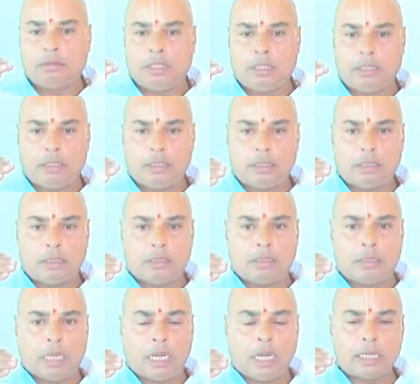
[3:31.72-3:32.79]
the
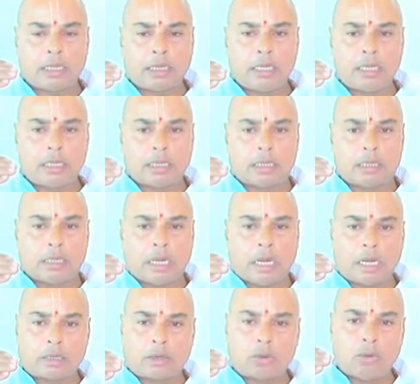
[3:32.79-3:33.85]

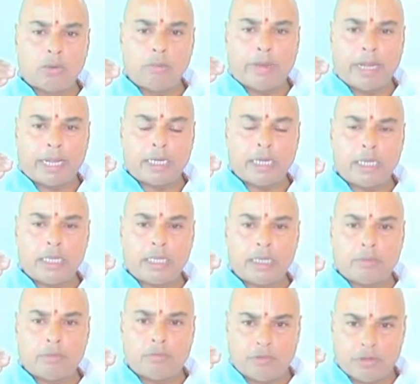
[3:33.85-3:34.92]

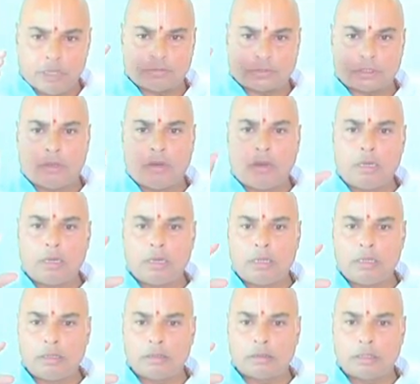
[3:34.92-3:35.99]
electromagnetic waves or
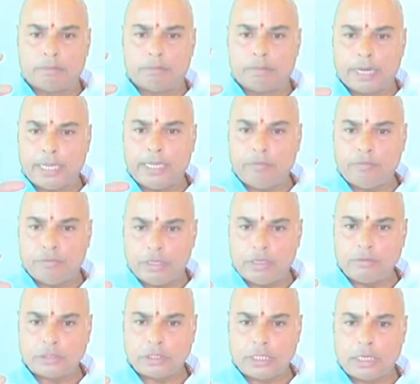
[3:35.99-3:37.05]
the brain
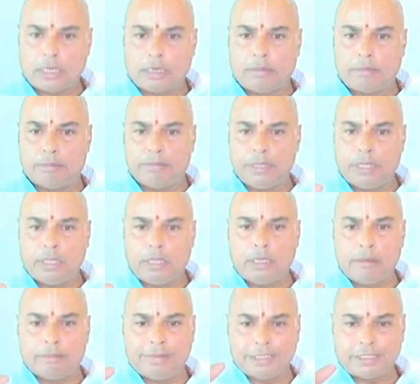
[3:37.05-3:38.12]
waves are
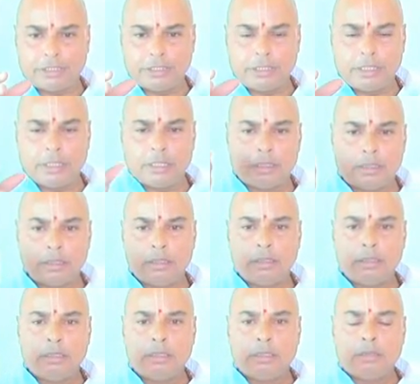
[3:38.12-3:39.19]
being measured
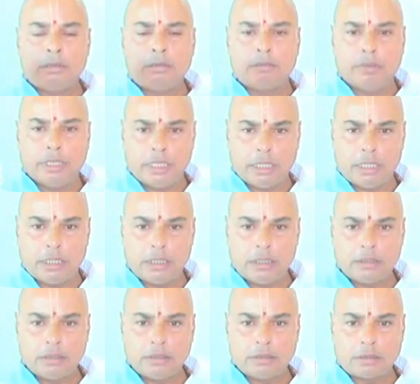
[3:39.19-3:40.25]
by
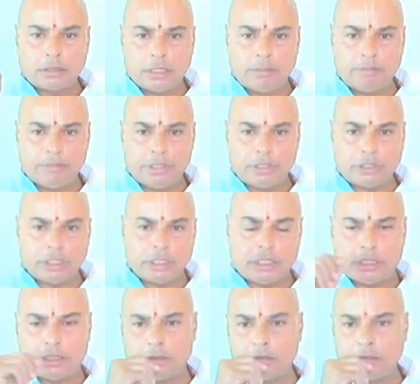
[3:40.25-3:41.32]

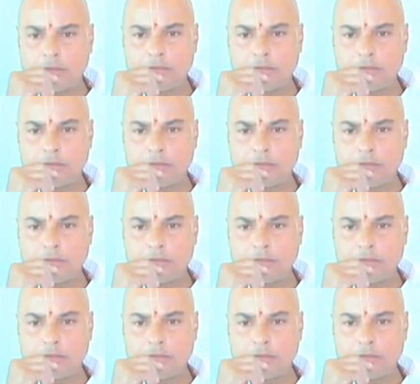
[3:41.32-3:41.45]
CPC.